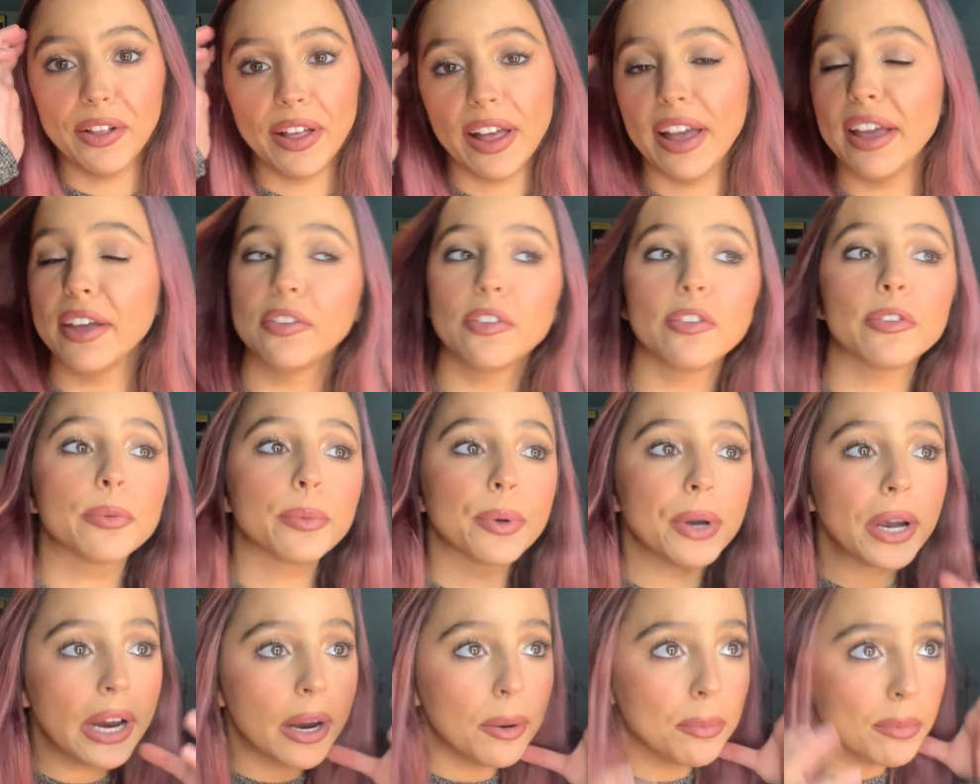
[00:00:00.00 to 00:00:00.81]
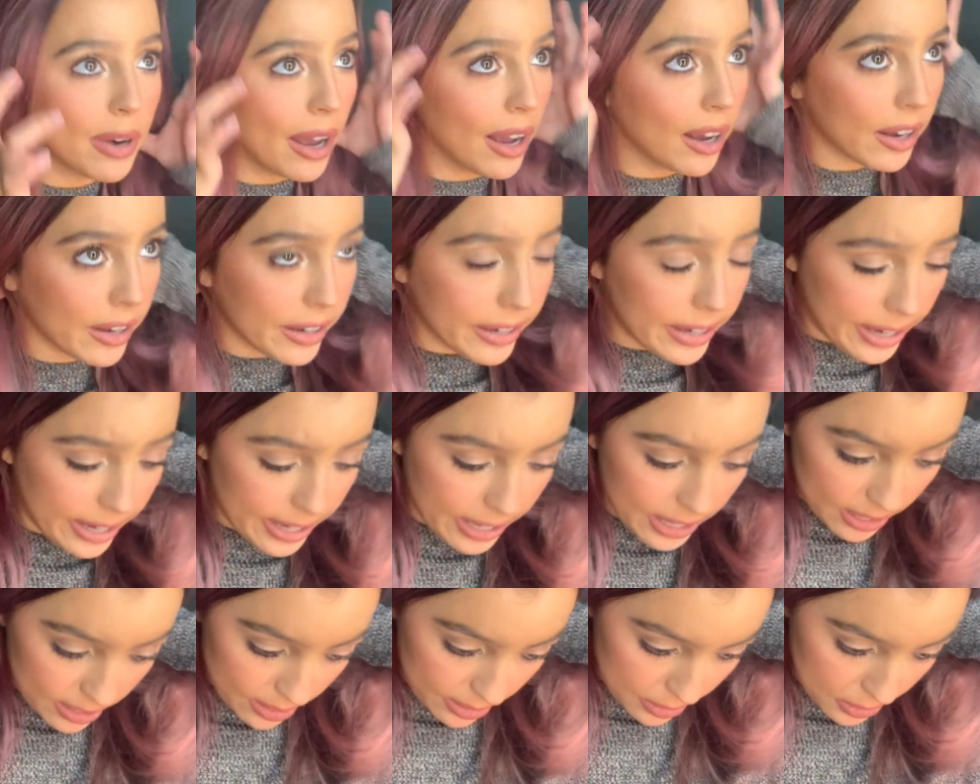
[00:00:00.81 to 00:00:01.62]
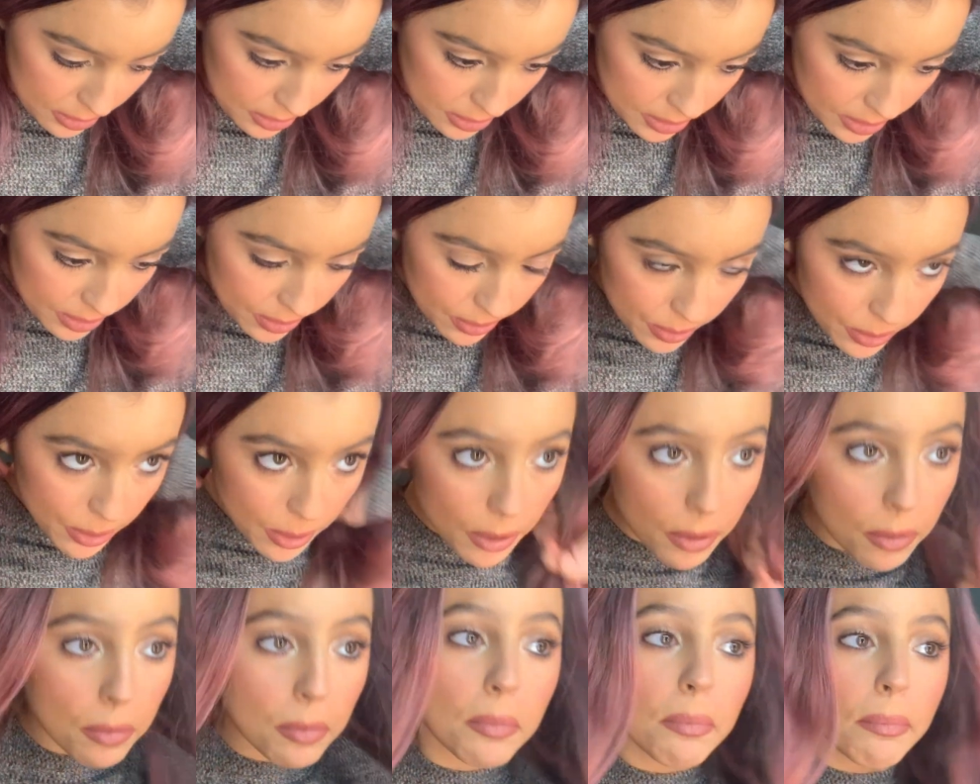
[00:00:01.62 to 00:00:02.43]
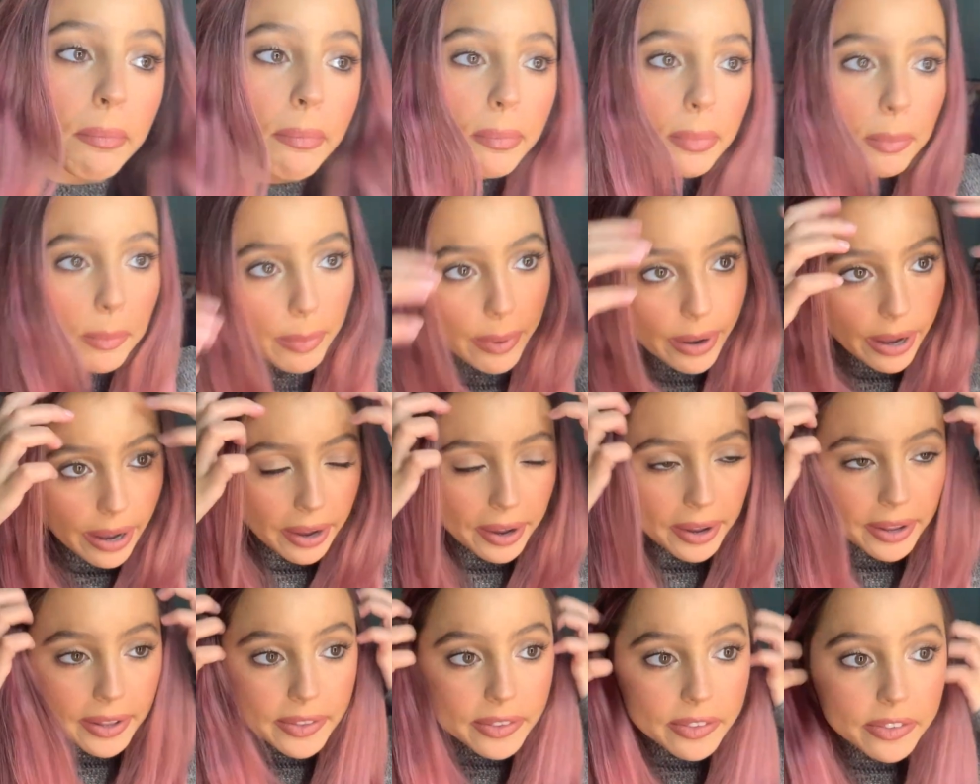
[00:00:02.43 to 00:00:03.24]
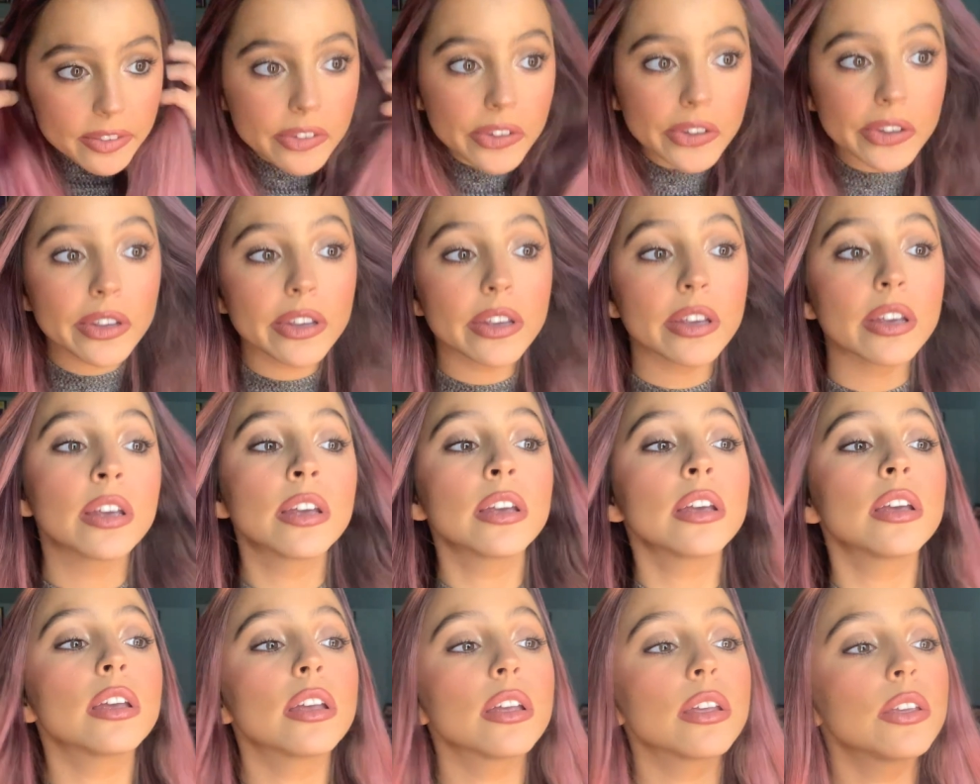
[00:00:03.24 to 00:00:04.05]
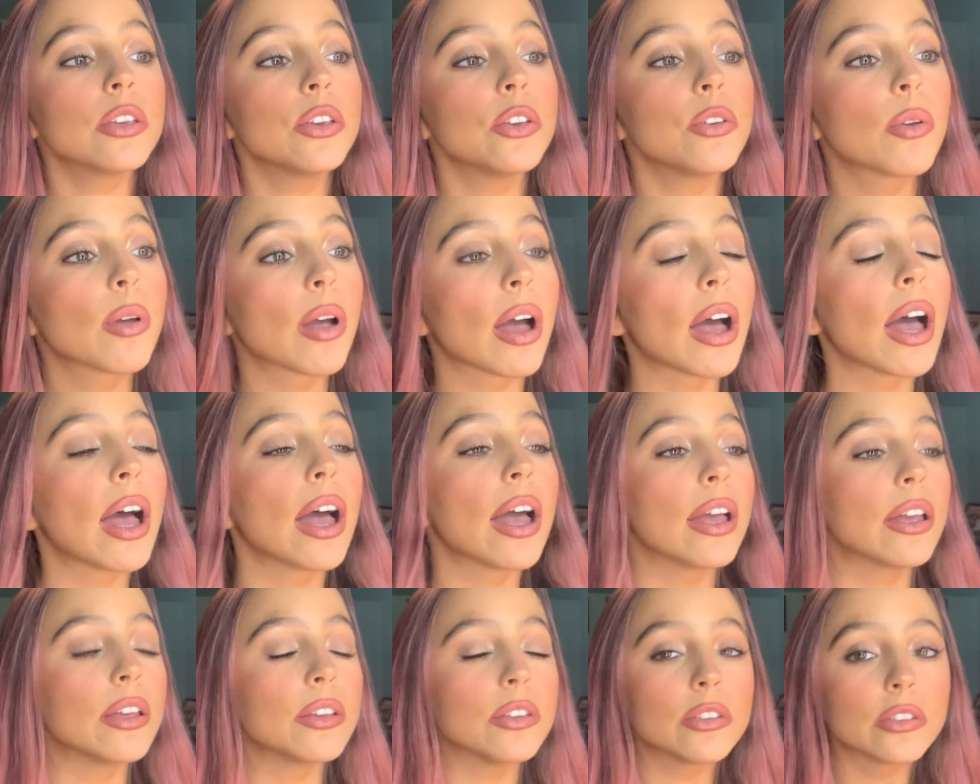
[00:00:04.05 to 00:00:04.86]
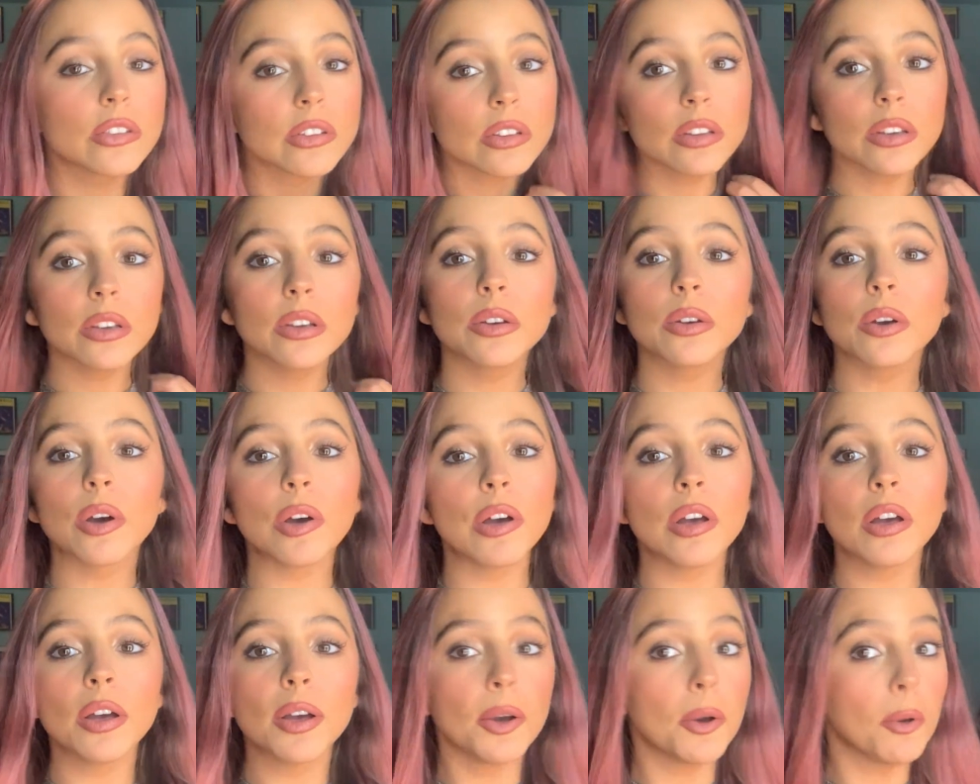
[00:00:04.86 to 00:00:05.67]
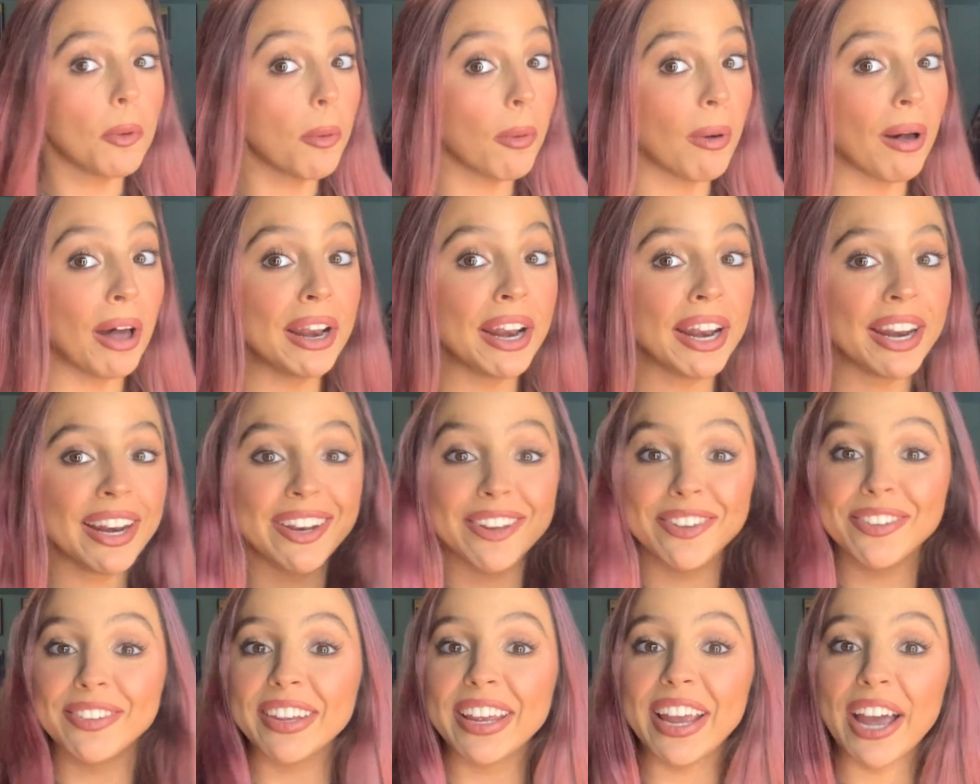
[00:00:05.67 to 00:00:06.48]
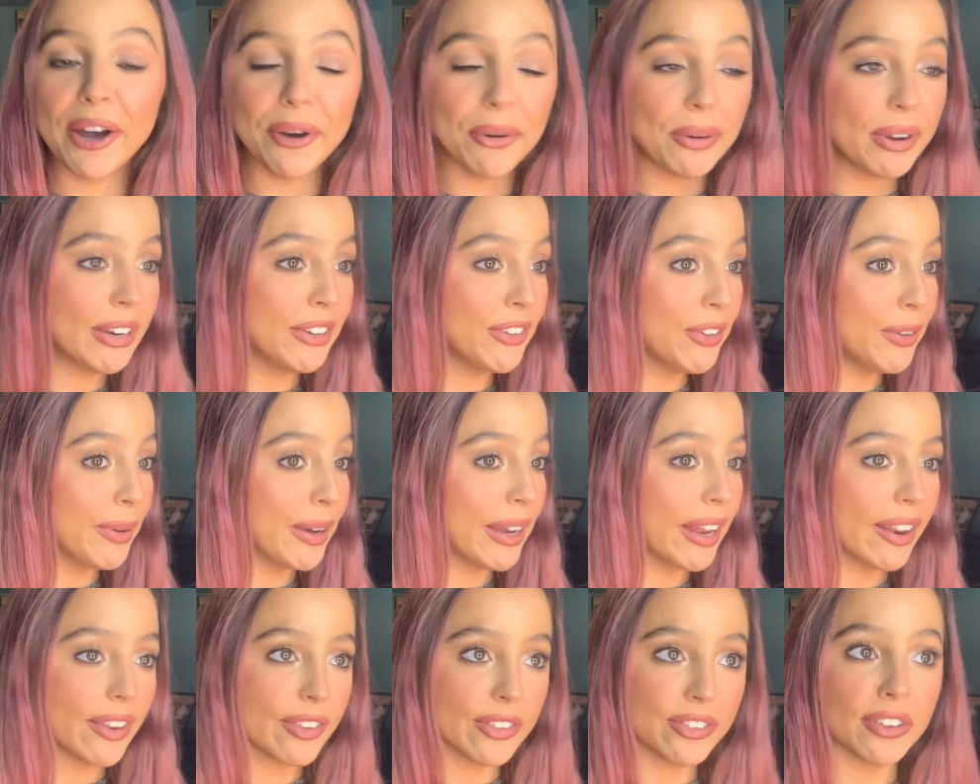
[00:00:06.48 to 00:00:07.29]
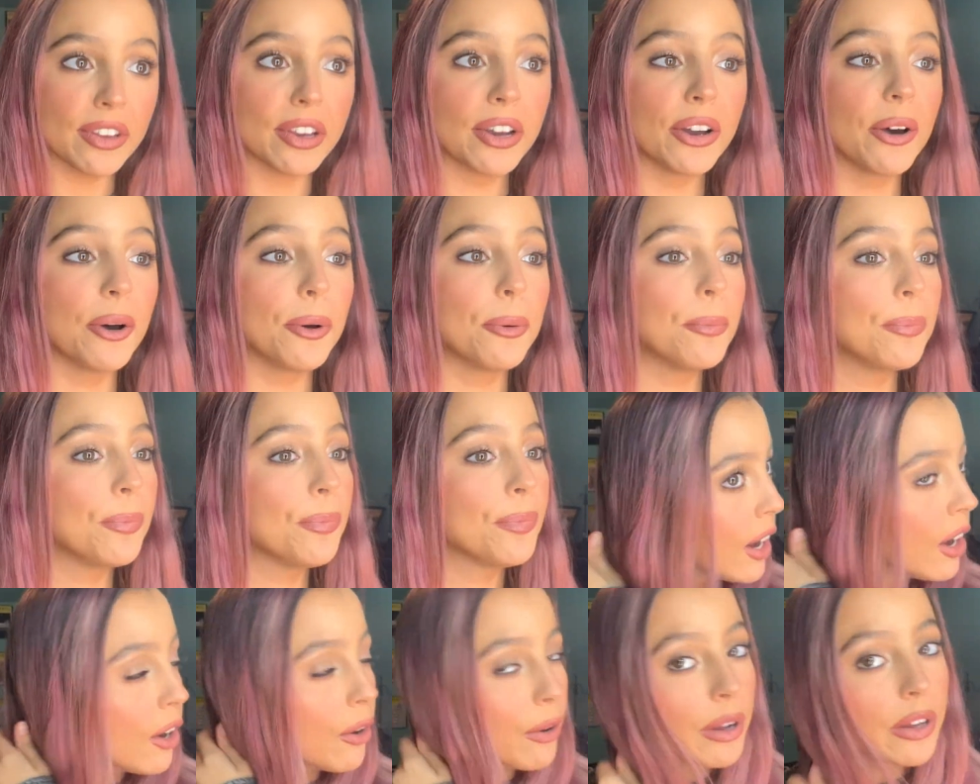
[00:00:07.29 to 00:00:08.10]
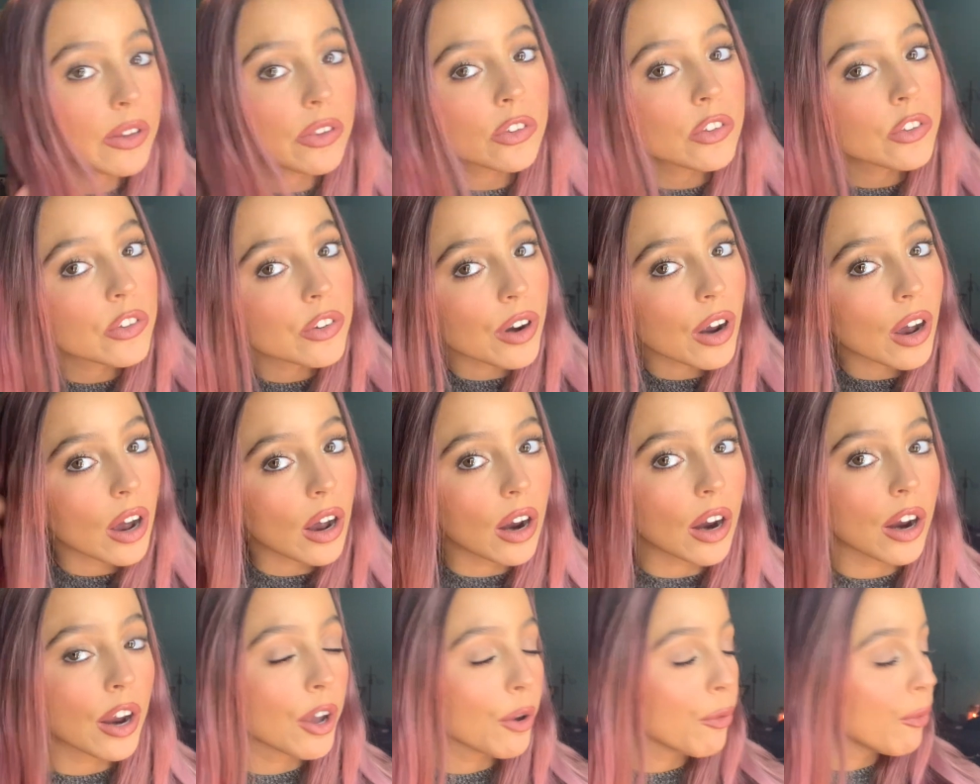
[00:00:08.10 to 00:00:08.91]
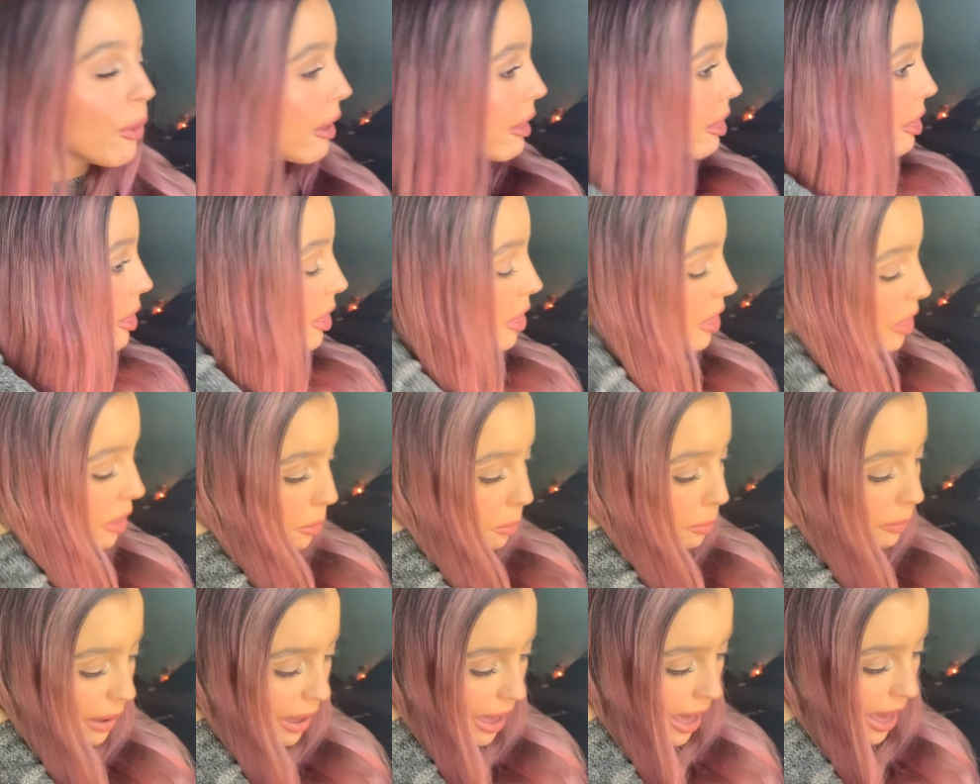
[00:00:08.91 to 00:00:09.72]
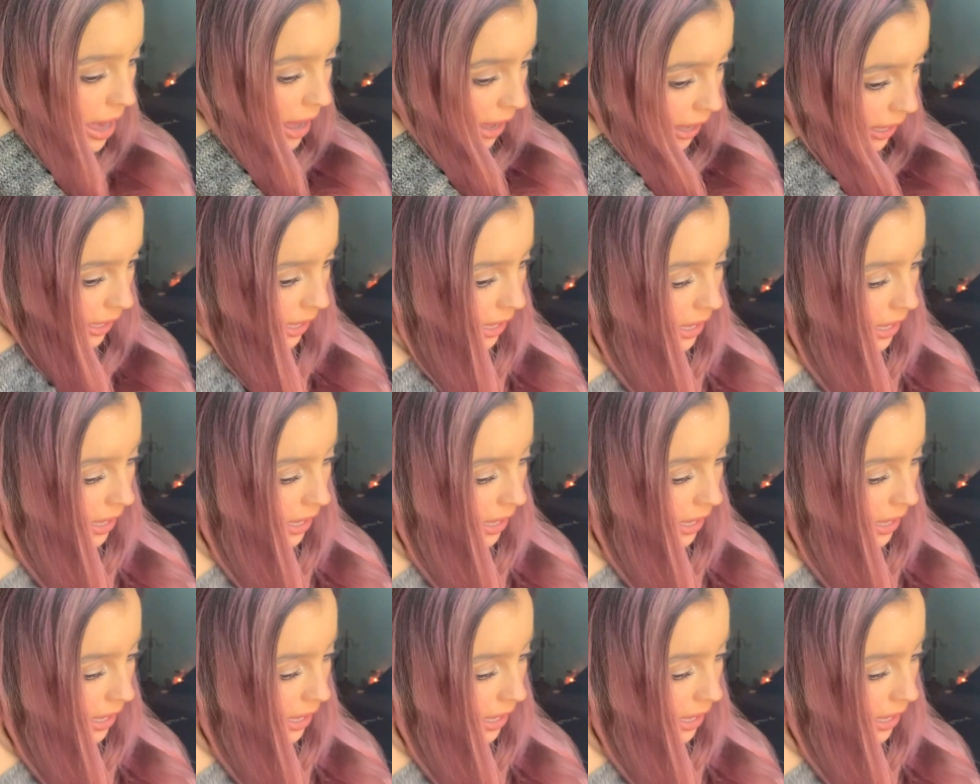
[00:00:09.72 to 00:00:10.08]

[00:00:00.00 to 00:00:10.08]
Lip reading: I swear I'm not good at hair. But you guys wanted to see how I do it. So I always start with the back.